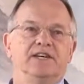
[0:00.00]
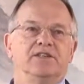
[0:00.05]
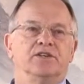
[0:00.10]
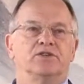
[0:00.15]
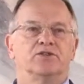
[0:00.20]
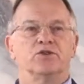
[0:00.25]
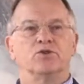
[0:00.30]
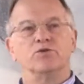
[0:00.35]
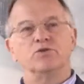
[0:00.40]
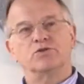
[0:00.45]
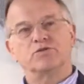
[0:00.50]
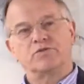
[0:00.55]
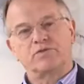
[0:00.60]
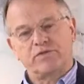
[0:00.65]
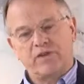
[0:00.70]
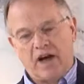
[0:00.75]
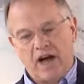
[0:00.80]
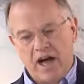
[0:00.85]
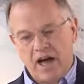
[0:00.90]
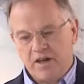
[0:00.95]
that those
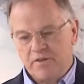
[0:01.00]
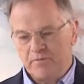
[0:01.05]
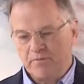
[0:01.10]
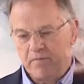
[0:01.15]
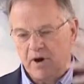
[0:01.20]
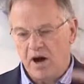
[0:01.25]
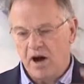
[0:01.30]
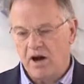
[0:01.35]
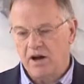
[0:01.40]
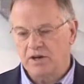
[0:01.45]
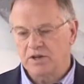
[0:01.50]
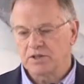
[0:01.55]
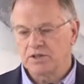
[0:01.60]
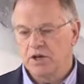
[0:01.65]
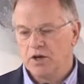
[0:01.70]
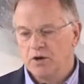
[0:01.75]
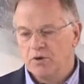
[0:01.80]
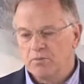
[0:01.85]
five marks